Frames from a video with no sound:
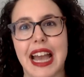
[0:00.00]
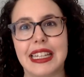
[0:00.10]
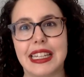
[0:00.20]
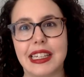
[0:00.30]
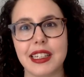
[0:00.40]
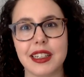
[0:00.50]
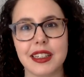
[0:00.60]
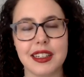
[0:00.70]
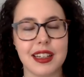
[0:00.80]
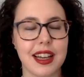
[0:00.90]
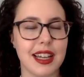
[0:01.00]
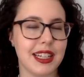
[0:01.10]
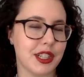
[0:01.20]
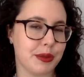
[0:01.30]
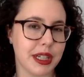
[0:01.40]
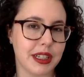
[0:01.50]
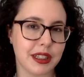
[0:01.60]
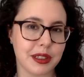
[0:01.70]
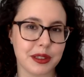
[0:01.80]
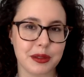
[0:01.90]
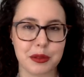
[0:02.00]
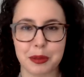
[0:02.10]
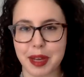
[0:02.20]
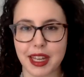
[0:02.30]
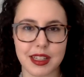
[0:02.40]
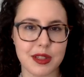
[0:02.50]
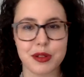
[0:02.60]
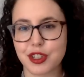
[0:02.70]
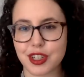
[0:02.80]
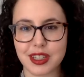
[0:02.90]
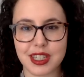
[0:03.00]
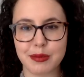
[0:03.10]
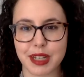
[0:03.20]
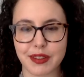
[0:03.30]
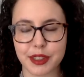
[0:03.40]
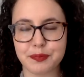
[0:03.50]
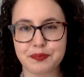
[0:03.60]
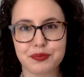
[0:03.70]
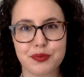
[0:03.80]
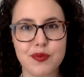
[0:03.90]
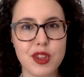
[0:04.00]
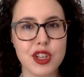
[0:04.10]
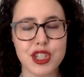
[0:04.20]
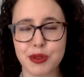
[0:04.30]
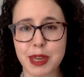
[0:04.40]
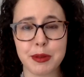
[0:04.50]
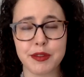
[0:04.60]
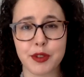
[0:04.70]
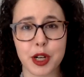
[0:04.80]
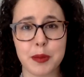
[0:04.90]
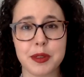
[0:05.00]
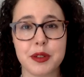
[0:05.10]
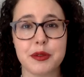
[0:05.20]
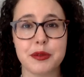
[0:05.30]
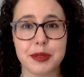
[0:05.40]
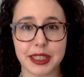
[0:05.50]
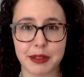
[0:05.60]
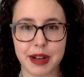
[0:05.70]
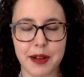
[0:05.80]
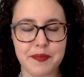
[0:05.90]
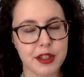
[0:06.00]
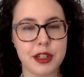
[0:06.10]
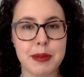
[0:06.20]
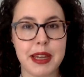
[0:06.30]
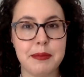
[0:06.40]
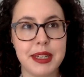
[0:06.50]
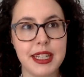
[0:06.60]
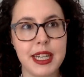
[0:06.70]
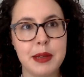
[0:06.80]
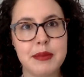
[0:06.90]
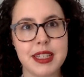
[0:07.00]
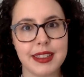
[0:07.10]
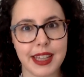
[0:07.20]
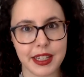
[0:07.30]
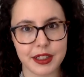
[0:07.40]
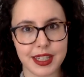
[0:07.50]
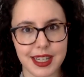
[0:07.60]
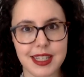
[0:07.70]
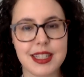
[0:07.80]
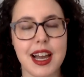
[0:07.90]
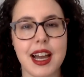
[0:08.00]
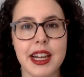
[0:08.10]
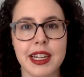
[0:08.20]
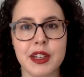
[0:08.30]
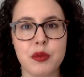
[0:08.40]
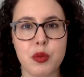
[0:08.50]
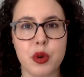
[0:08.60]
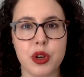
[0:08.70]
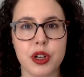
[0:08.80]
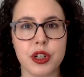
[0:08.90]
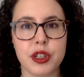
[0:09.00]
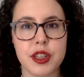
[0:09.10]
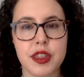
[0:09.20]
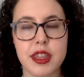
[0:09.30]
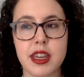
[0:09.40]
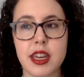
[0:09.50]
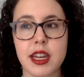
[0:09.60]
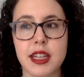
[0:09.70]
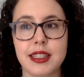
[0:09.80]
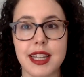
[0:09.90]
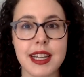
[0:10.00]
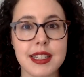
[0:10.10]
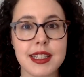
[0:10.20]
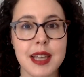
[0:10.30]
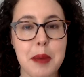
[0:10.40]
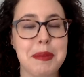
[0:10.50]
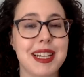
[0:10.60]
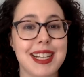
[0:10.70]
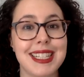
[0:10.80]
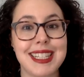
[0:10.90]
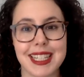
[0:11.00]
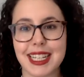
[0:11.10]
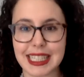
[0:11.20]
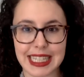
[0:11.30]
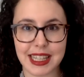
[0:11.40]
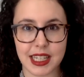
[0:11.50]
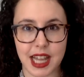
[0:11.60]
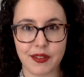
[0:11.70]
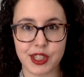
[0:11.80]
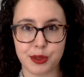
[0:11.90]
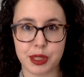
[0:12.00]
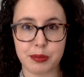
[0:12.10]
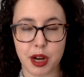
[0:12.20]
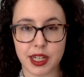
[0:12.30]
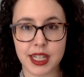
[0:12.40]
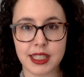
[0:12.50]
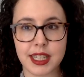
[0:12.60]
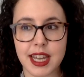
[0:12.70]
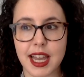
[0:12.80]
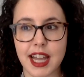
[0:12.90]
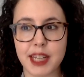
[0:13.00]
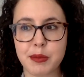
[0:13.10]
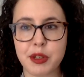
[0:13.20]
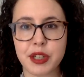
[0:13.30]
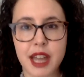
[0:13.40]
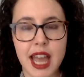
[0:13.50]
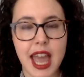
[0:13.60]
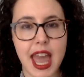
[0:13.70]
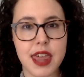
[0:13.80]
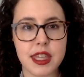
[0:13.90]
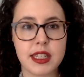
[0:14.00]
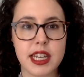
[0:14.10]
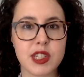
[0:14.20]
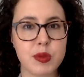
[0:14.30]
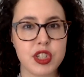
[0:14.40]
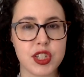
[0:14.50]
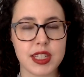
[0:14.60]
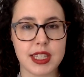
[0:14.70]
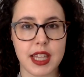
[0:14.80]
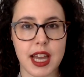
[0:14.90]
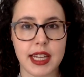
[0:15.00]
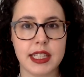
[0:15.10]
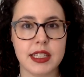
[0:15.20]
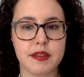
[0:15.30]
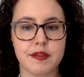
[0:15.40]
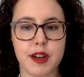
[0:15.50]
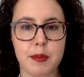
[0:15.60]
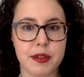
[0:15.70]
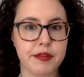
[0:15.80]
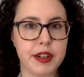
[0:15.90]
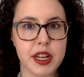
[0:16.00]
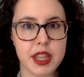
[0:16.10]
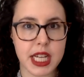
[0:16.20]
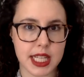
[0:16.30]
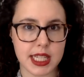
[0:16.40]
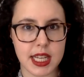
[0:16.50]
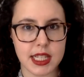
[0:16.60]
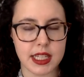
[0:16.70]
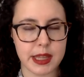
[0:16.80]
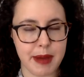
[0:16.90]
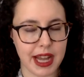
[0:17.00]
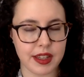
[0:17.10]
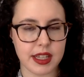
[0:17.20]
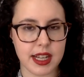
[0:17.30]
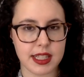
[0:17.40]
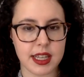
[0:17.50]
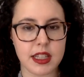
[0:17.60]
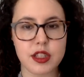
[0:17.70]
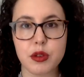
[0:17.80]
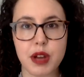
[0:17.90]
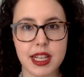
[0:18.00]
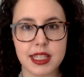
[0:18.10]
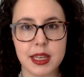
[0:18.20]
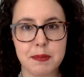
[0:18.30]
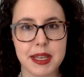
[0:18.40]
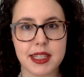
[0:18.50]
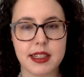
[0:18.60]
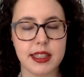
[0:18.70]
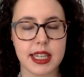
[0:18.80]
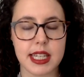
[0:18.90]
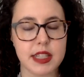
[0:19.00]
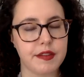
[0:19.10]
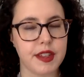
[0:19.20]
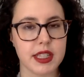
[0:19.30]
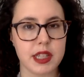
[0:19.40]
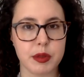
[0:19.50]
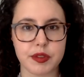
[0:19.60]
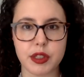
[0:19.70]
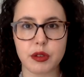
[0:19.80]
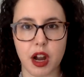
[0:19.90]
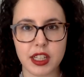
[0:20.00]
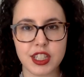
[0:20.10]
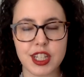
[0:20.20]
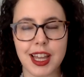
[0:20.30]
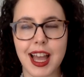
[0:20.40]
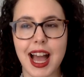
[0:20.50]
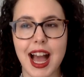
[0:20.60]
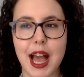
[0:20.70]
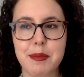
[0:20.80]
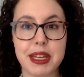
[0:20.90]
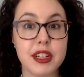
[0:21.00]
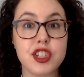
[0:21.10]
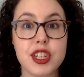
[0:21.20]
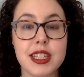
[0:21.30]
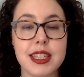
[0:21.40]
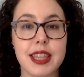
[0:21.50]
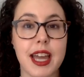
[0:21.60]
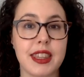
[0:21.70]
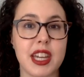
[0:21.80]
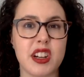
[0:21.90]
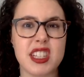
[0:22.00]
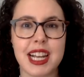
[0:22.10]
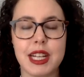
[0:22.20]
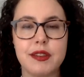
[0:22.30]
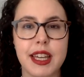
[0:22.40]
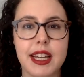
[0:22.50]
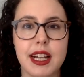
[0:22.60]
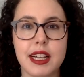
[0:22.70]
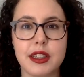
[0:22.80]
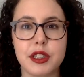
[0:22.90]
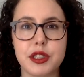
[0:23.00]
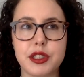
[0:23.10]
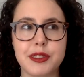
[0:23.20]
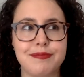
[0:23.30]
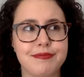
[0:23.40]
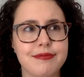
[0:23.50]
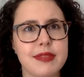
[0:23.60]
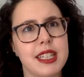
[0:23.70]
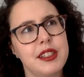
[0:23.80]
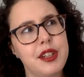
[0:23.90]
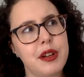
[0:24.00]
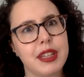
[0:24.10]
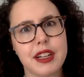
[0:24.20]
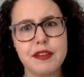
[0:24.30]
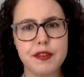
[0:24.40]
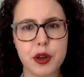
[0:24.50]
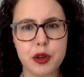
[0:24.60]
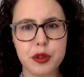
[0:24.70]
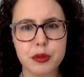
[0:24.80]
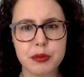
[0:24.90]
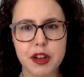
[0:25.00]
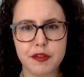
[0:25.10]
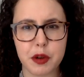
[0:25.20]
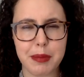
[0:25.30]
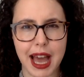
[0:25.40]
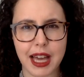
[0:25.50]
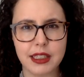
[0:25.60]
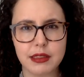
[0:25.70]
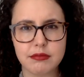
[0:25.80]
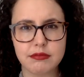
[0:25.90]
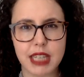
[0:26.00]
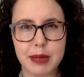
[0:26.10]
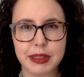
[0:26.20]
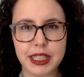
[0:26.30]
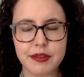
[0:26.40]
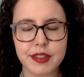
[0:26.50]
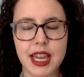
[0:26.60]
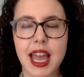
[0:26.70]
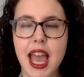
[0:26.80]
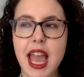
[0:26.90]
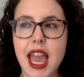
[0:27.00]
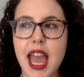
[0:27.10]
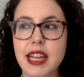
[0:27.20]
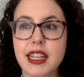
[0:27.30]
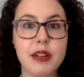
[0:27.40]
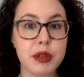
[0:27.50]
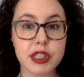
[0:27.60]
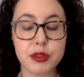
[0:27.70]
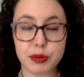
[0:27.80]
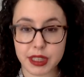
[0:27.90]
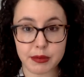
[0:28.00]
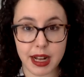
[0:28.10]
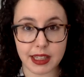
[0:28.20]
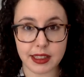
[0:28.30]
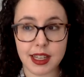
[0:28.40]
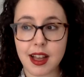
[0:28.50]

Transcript: any underwear or pants or sheets, whatever. So they performed really well. For my medium to lighter days, I wore the Knix because I didn't need that heavy duty product anymore. And the Knix was just lined from the front of the gusset to the back of the gusset. So gusset basically is a fancy word for crotch, and it's just lined there. It's kind of like a little, I don't know, like a foam pad, I believe. And it worked really well.